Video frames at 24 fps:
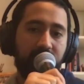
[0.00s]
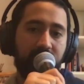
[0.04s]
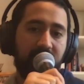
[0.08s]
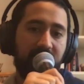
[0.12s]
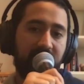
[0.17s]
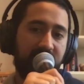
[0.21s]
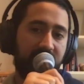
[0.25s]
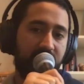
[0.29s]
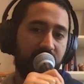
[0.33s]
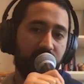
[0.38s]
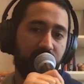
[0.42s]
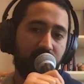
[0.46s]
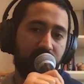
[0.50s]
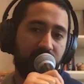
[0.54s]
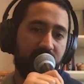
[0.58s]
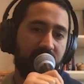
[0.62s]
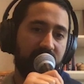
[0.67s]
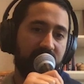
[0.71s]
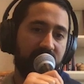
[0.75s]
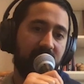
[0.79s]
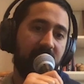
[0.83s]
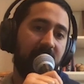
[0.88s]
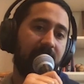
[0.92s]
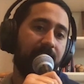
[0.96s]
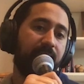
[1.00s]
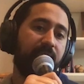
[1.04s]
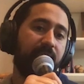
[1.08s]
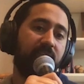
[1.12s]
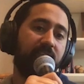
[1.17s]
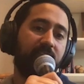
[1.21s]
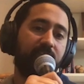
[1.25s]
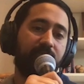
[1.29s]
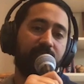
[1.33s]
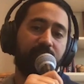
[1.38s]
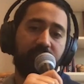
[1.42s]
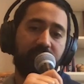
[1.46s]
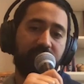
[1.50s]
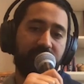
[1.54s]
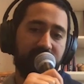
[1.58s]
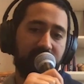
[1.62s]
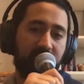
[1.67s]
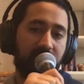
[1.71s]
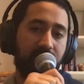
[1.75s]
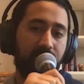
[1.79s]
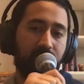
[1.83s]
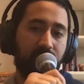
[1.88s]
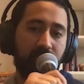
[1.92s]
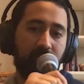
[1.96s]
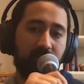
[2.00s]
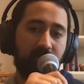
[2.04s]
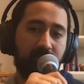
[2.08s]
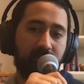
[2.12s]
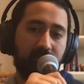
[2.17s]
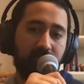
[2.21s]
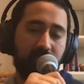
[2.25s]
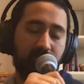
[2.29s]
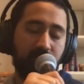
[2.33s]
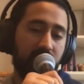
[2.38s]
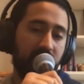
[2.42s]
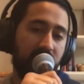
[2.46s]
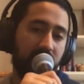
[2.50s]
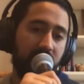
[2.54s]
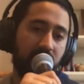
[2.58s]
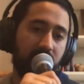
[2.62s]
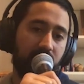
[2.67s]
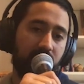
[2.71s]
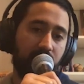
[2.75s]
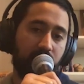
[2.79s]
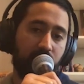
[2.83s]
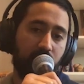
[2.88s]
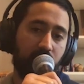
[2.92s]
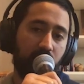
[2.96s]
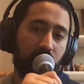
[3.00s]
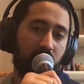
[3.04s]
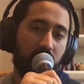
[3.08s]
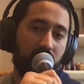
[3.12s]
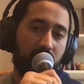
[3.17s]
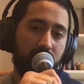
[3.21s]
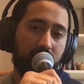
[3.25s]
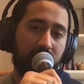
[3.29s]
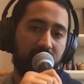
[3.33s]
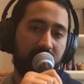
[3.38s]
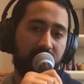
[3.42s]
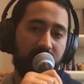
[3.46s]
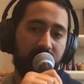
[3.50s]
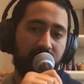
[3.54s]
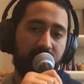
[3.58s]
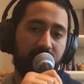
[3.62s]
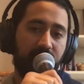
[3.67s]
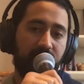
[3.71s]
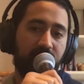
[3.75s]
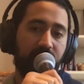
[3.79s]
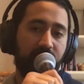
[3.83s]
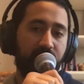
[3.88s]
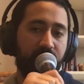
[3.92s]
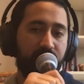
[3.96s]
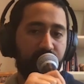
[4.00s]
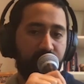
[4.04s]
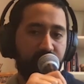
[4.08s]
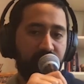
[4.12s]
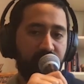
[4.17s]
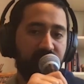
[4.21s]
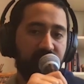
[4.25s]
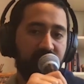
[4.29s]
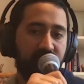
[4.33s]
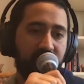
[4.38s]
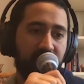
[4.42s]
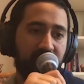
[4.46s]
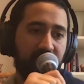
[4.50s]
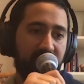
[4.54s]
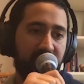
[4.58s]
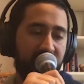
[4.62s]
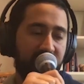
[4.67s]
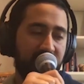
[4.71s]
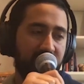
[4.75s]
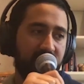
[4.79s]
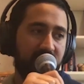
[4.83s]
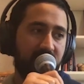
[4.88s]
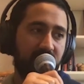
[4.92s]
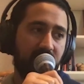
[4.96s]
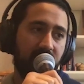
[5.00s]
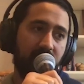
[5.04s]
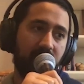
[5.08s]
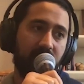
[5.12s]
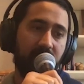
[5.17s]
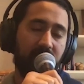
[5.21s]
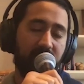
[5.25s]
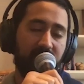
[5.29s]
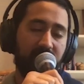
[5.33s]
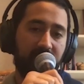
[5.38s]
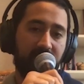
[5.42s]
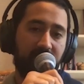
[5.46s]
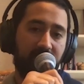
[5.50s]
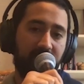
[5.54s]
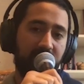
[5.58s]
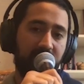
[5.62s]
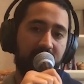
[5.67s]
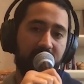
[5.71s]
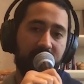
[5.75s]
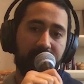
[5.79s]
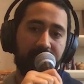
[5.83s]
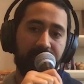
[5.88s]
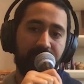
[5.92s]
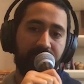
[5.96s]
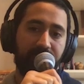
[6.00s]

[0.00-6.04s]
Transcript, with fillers: Like, you mm. know, it's happening, for example, in the U K or New York, like for a reason, like it's here, and like